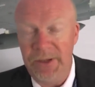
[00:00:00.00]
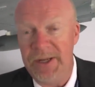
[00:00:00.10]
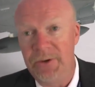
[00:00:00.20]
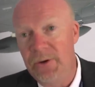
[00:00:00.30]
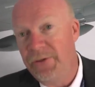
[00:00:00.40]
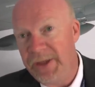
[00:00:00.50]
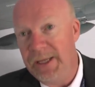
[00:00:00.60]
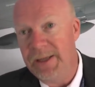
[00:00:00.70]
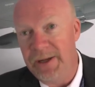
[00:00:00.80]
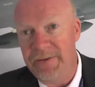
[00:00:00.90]
general
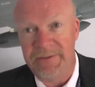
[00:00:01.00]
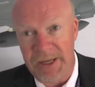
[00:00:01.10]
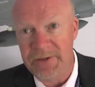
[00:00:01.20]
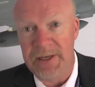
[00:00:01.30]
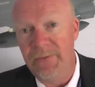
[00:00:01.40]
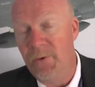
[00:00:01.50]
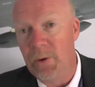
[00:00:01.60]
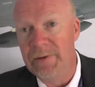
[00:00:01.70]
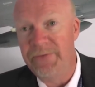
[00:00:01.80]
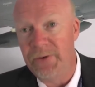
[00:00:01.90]
thing that is actually
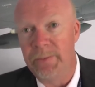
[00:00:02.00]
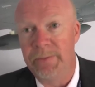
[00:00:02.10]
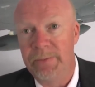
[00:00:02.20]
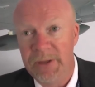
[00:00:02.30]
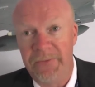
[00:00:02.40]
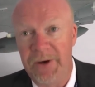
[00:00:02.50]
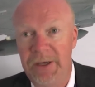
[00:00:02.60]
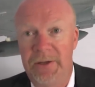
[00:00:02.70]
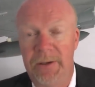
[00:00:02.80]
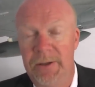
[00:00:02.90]
evolved from the
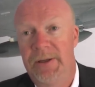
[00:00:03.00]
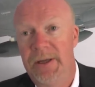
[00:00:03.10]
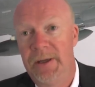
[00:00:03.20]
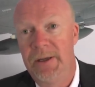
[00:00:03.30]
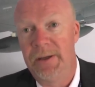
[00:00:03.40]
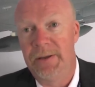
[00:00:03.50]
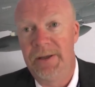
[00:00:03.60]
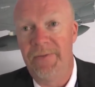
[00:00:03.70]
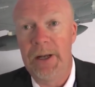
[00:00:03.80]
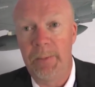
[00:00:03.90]
fighter
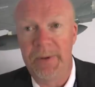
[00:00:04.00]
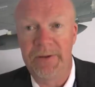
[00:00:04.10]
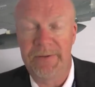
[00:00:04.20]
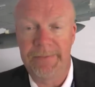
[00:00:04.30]
development.